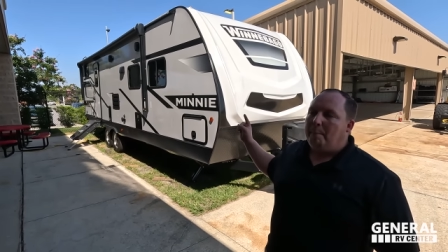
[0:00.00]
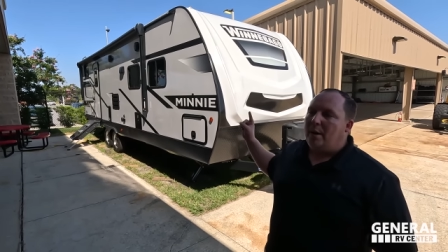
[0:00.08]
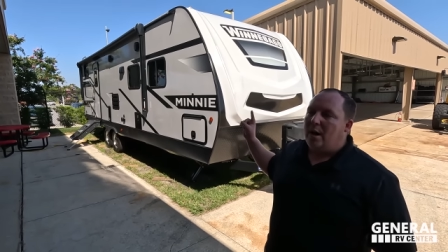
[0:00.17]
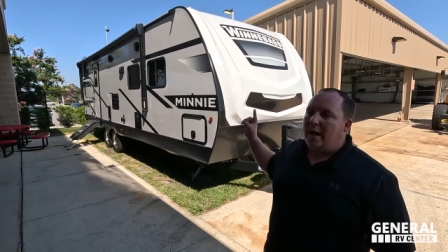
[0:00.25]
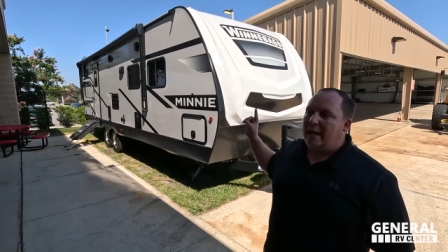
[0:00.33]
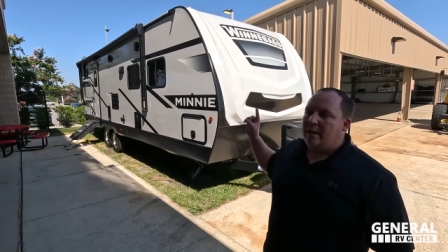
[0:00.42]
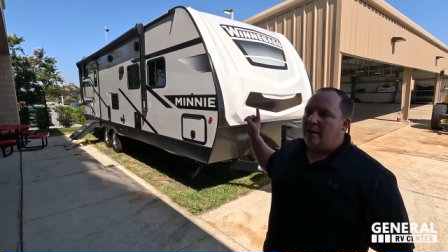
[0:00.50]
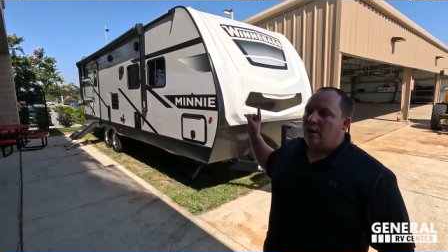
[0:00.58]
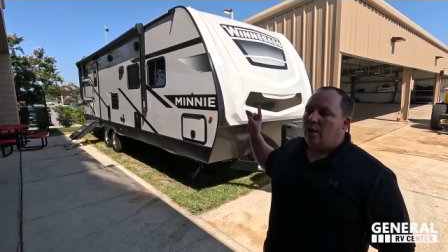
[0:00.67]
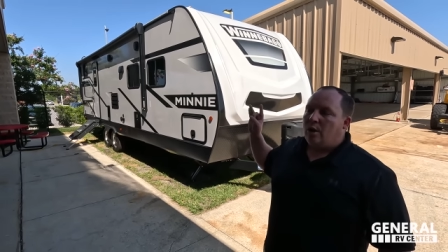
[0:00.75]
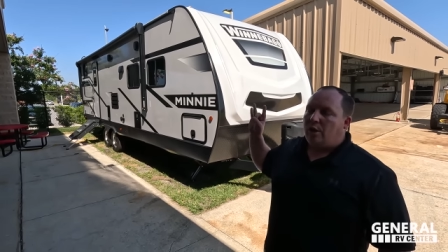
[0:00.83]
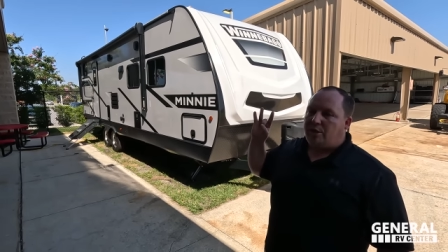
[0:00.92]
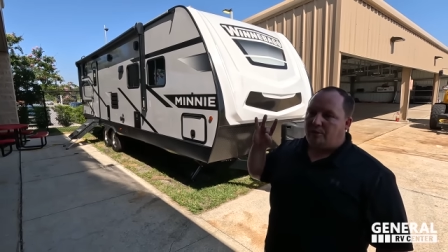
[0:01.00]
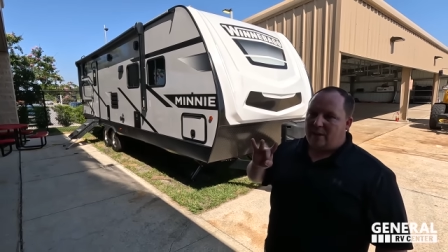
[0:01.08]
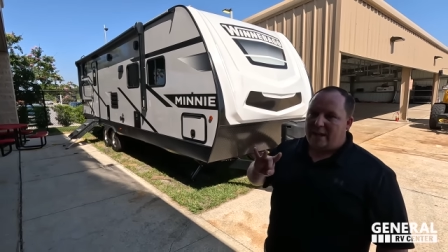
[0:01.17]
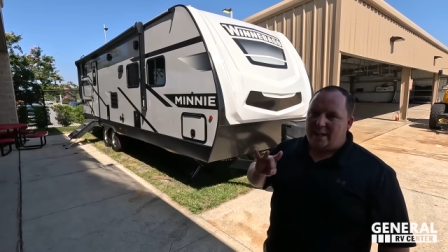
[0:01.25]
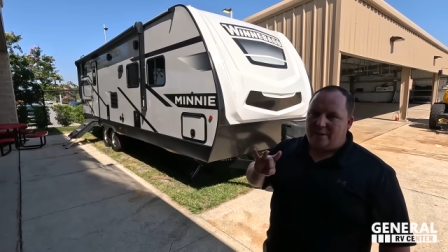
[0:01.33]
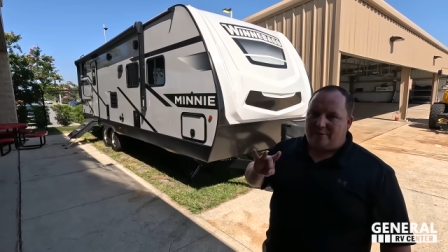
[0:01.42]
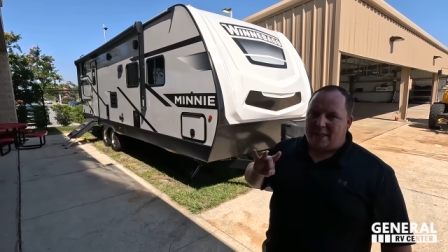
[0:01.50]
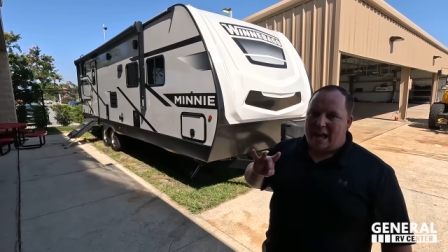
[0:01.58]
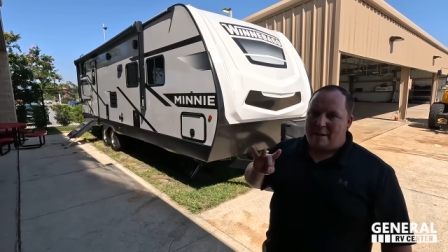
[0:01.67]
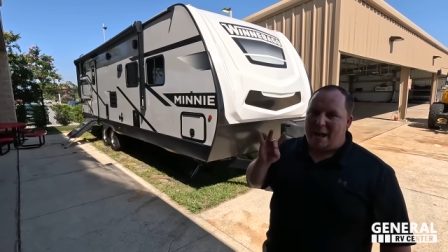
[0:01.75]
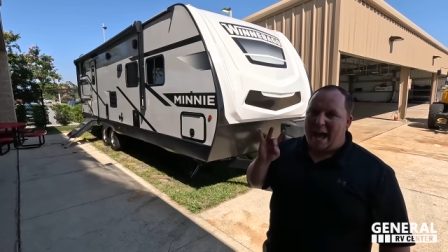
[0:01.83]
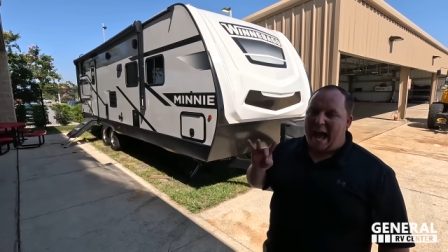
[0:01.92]
But Three of
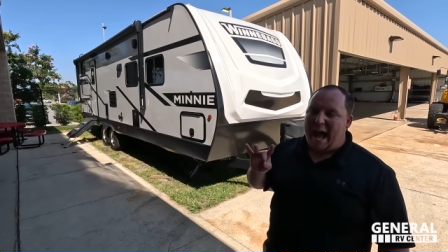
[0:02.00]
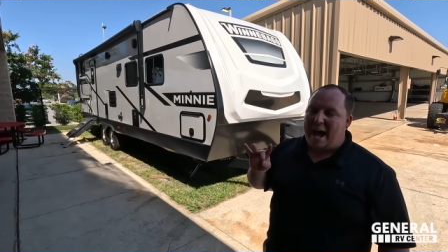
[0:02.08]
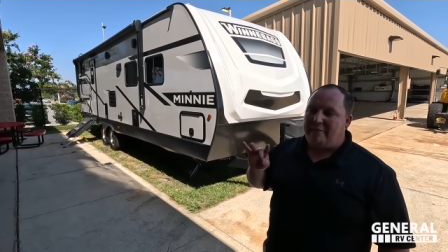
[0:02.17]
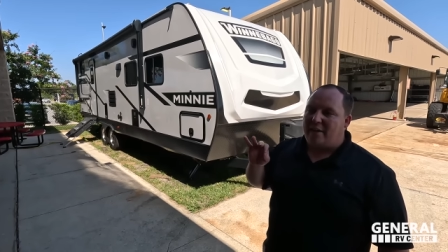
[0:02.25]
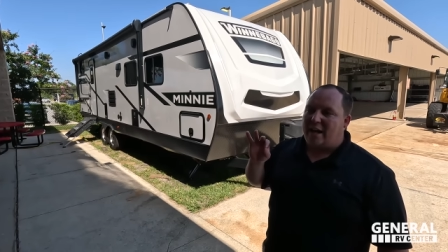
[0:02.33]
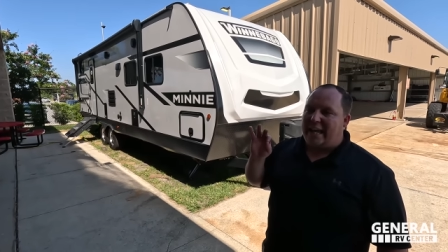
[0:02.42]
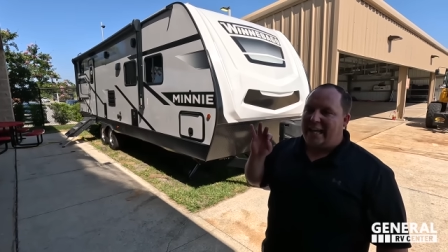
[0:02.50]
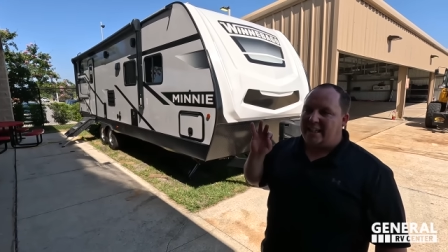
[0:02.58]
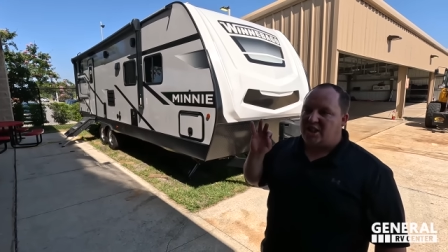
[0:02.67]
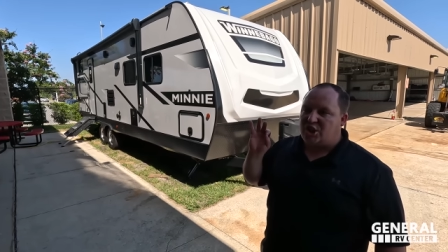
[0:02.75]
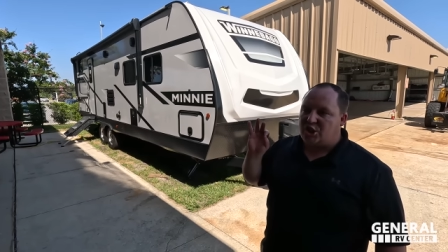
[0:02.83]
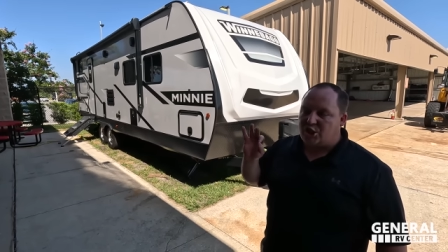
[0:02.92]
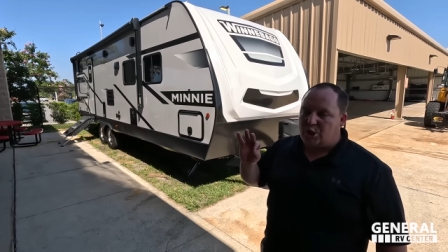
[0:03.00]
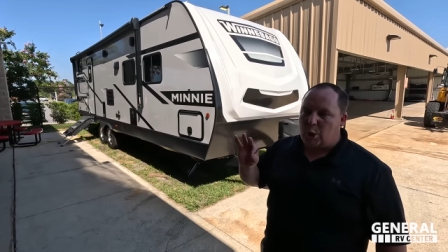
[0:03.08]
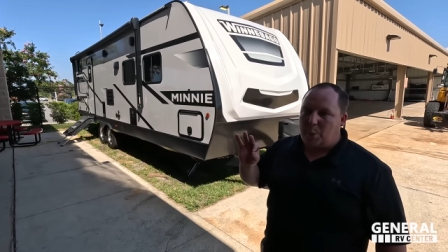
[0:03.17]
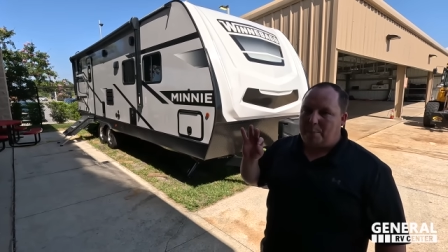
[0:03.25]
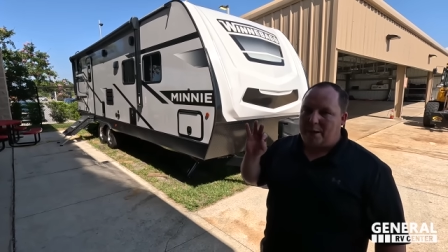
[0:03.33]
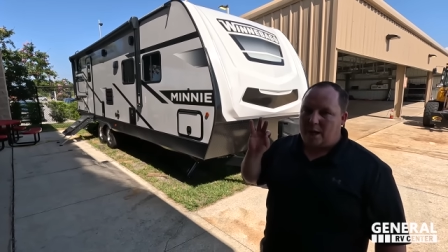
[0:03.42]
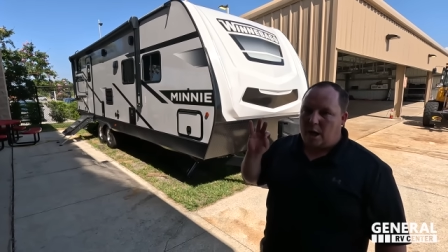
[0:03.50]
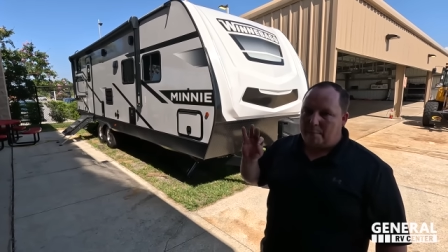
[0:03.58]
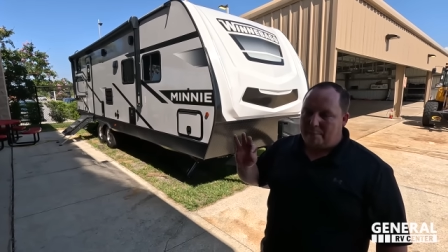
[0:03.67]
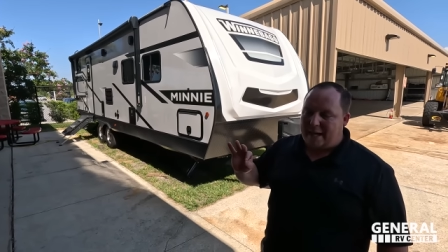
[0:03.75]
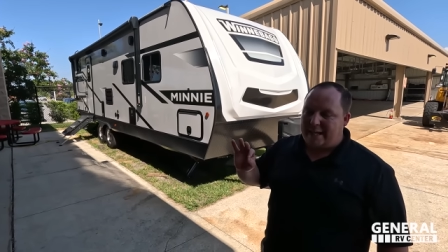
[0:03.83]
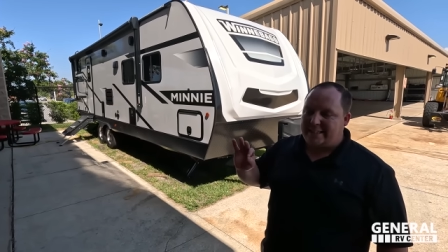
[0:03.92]
them have a stupid,
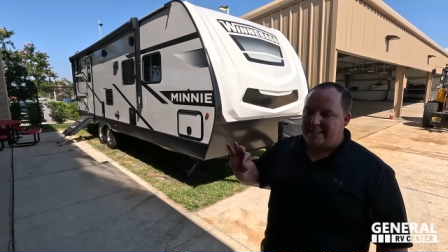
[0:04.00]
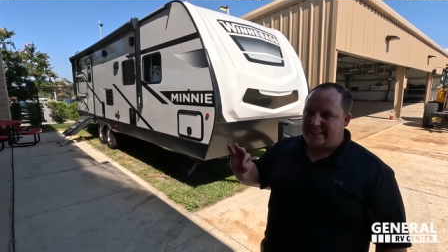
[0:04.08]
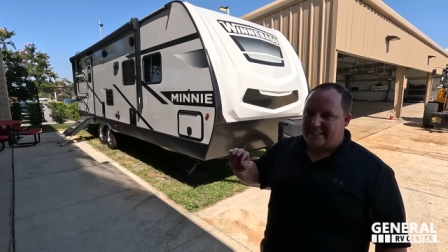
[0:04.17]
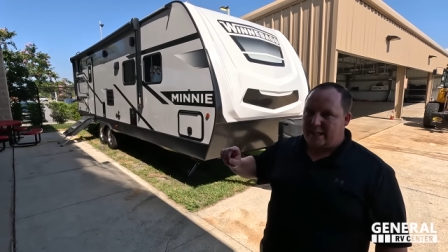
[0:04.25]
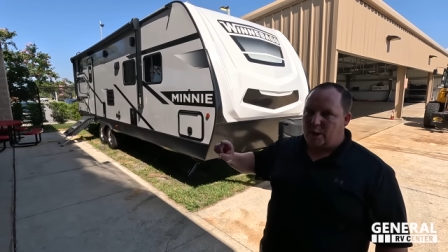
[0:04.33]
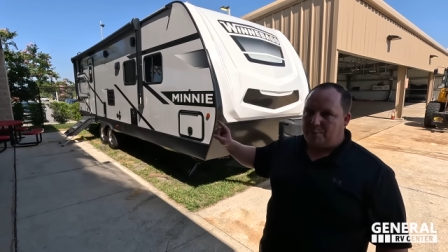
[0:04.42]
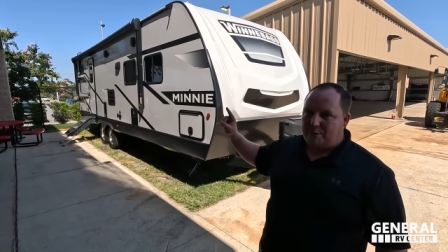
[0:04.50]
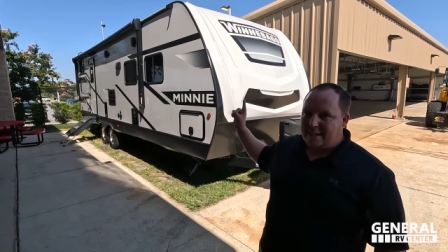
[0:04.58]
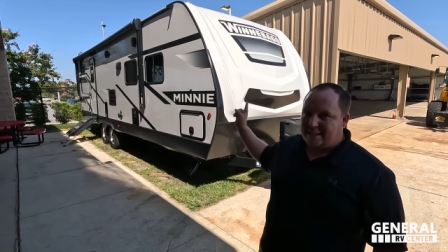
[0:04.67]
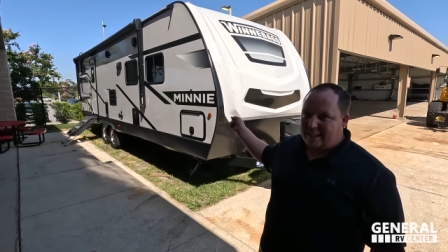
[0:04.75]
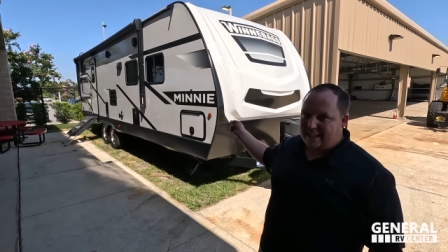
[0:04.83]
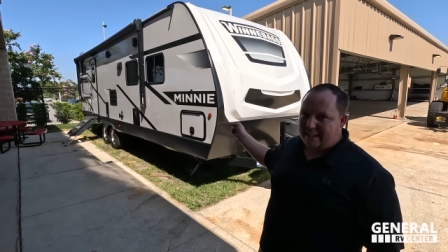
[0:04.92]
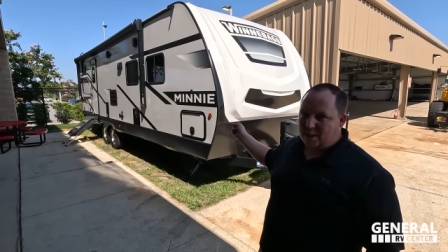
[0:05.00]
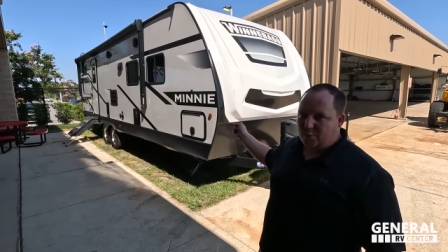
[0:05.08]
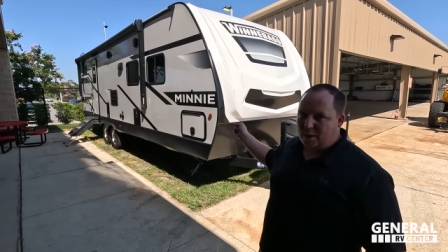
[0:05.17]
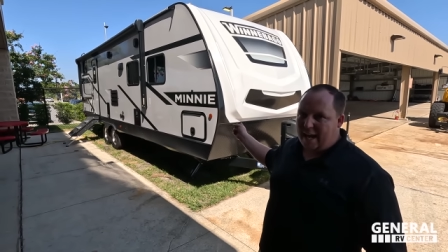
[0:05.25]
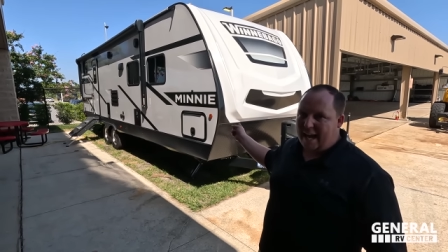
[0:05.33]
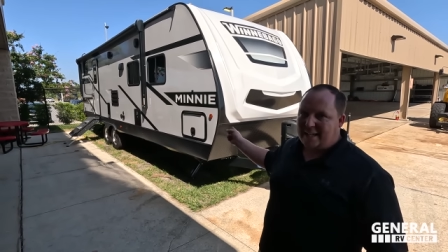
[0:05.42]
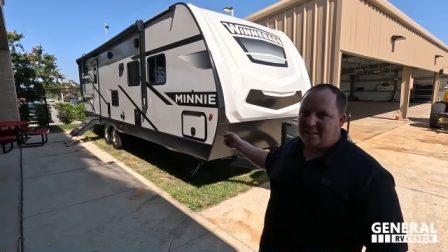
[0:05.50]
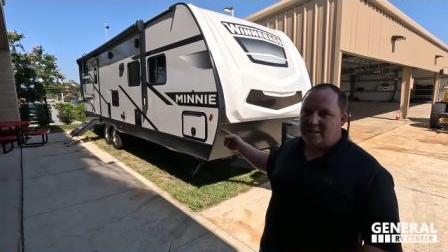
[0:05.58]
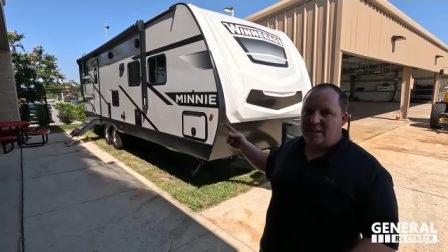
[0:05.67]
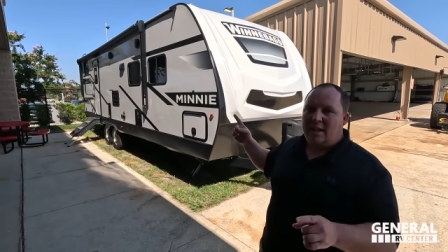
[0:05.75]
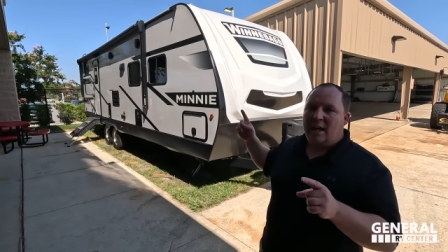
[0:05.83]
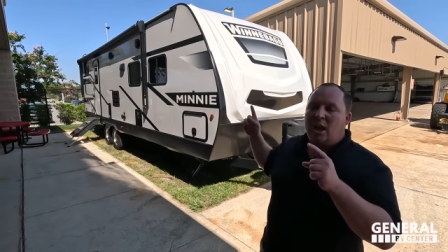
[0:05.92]
amazing sale price like this one.
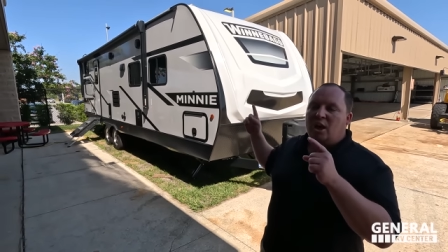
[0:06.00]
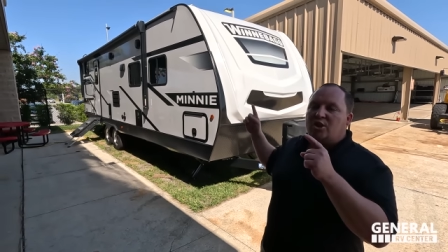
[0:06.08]
Nice.